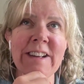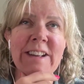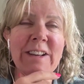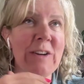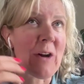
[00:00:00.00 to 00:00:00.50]

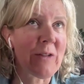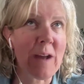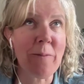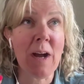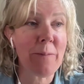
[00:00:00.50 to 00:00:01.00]
you know, they
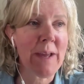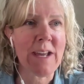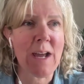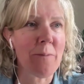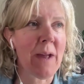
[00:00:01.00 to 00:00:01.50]
might
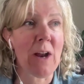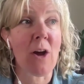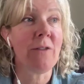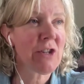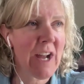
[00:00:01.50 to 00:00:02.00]
be a bit
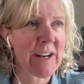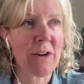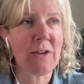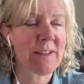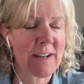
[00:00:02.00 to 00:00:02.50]

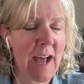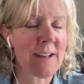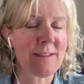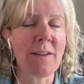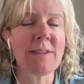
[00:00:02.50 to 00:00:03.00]
overshadowed,
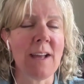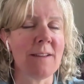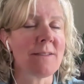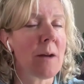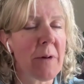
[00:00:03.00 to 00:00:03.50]
as I've
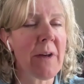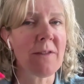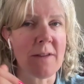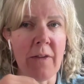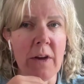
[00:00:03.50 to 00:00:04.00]
said, some of
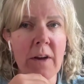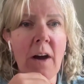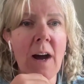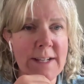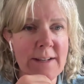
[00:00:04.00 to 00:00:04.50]
those other
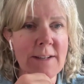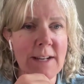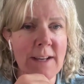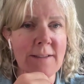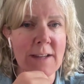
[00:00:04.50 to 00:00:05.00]

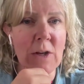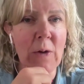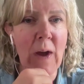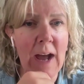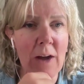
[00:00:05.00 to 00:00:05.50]
identities that you
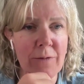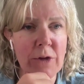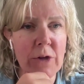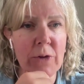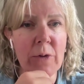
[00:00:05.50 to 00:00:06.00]
have
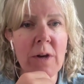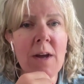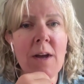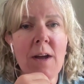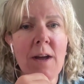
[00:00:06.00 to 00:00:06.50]
too.
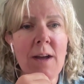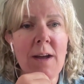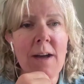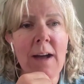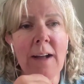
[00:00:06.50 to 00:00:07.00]

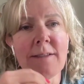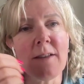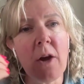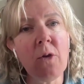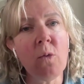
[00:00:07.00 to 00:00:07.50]
And
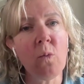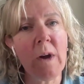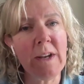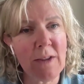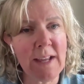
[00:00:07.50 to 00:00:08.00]
so
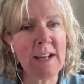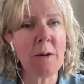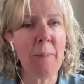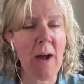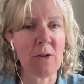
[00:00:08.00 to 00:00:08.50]
when you think
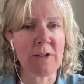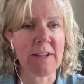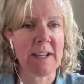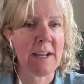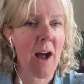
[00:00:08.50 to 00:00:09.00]
about
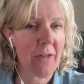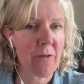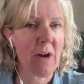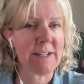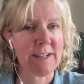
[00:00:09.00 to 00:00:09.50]
the other
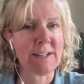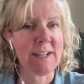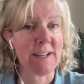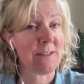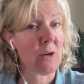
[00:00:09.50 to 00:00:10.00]

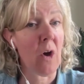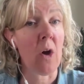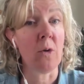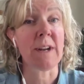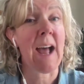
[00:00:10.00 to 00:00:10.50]
identities you
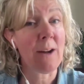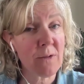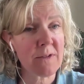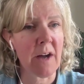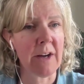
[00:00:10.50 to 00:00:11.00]
hold
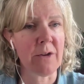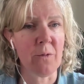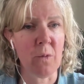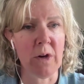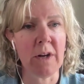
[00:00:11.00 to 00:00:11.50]
outside
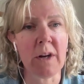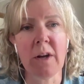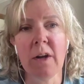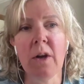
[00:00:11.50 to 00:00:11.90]
of work,